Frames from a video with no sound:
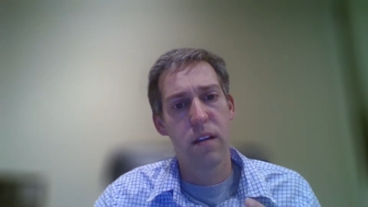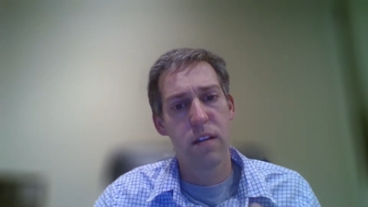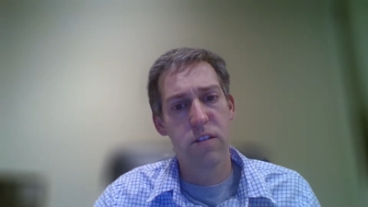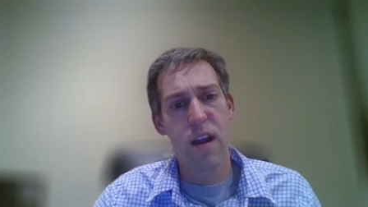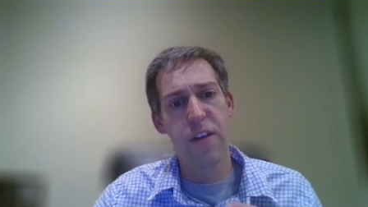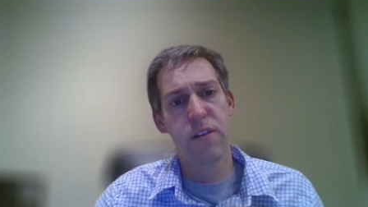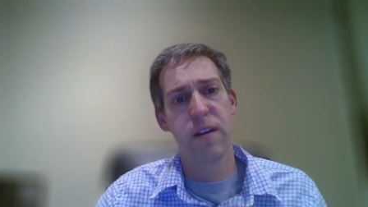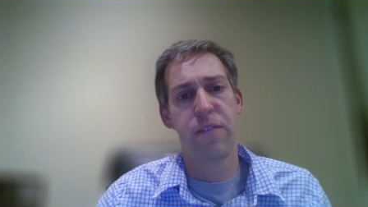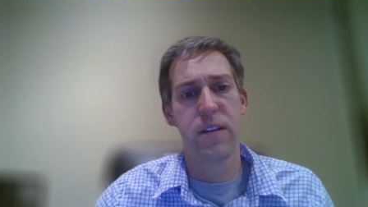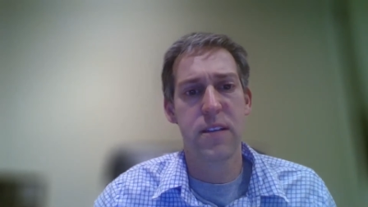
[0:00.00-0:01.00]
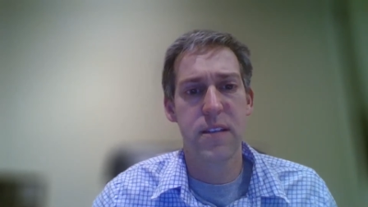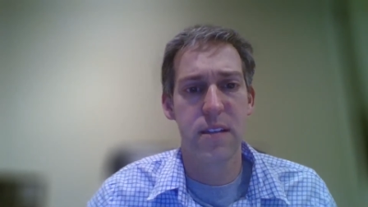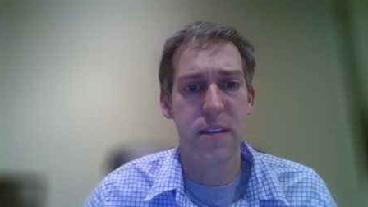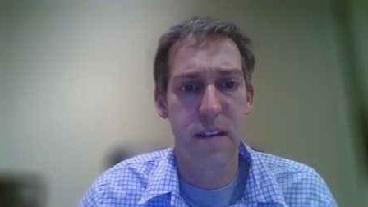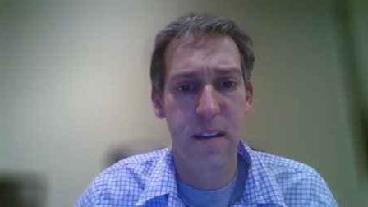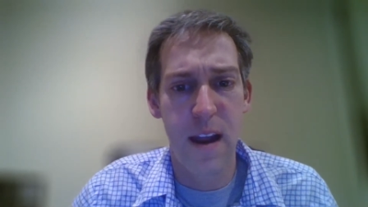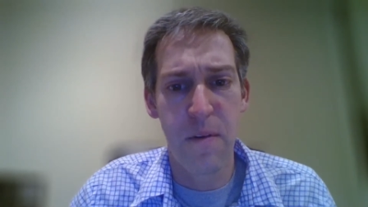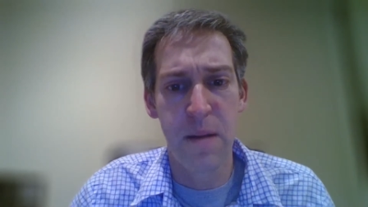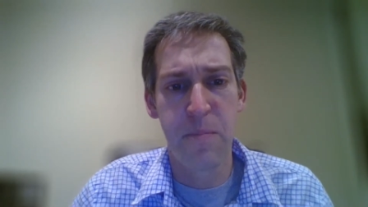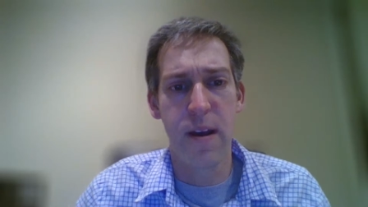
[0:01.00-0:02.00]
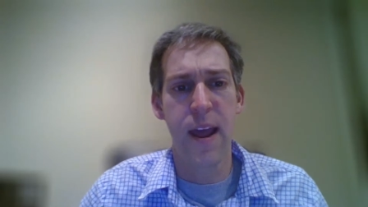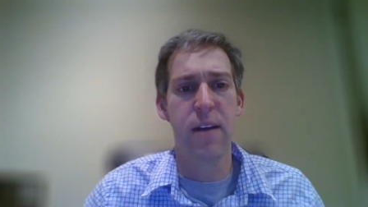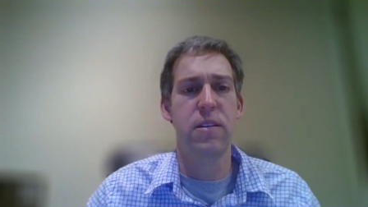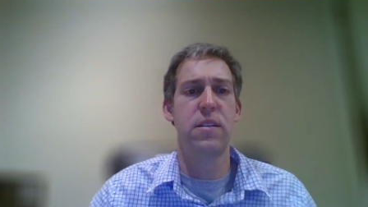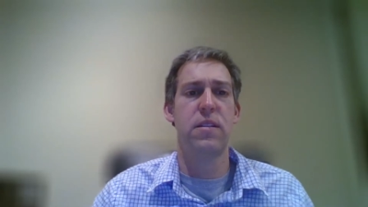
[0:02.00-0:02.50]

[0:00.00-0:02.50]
Another difference that I want to point out.